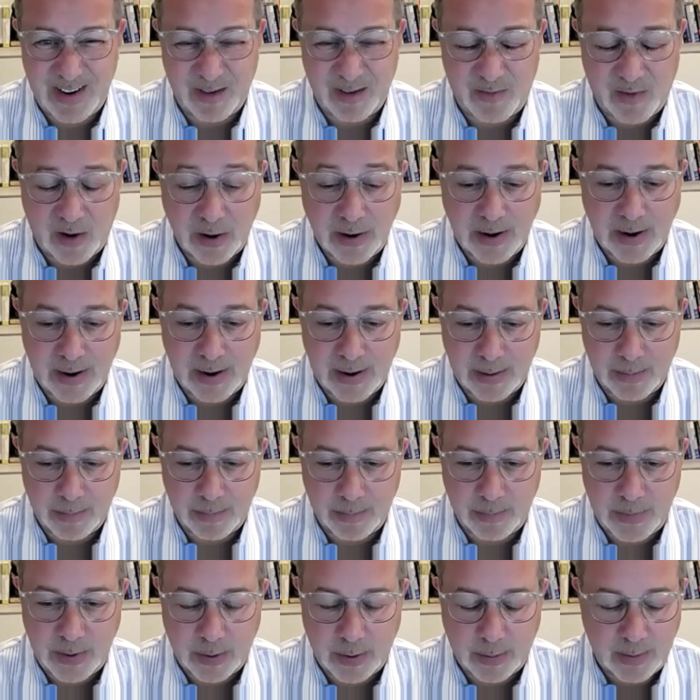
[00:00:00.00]
funding and
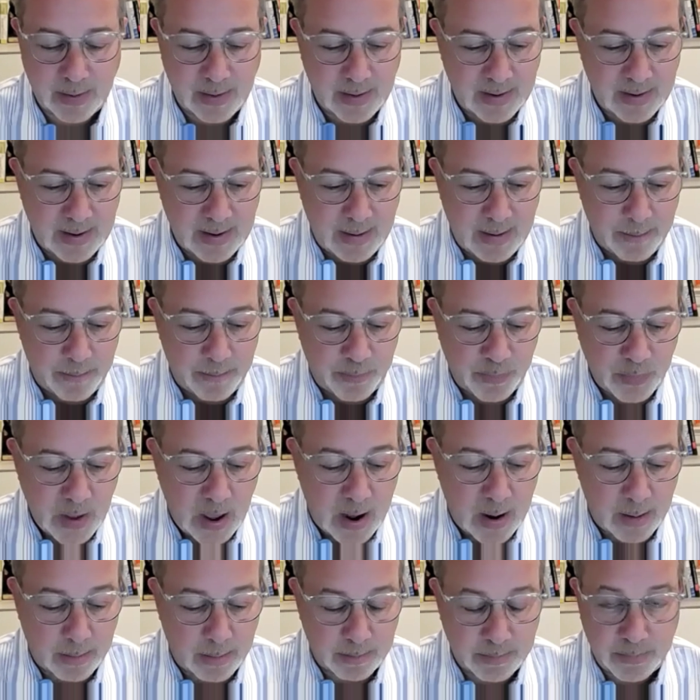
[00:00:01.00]

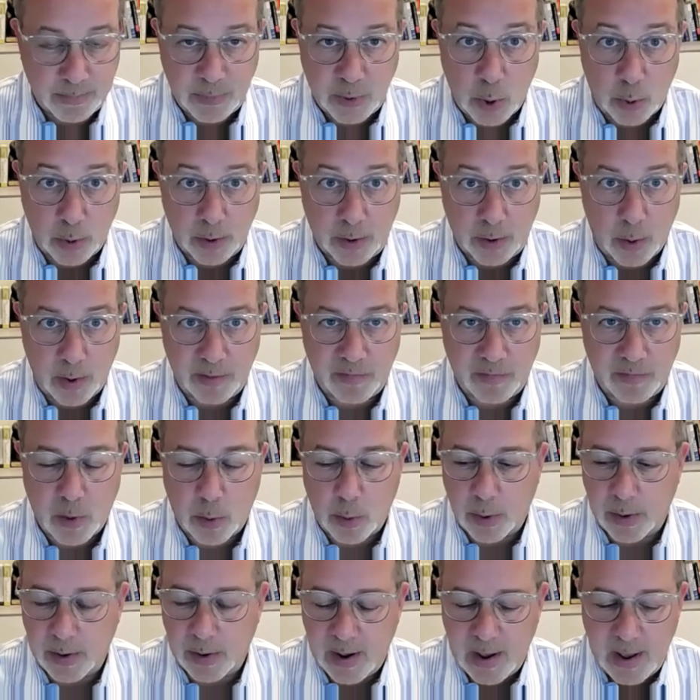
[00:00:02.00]
going
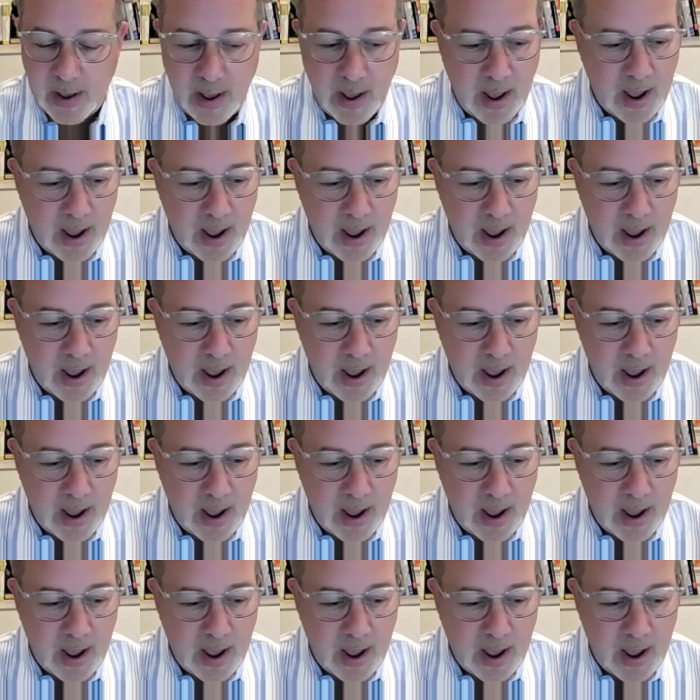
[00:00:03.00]
forward?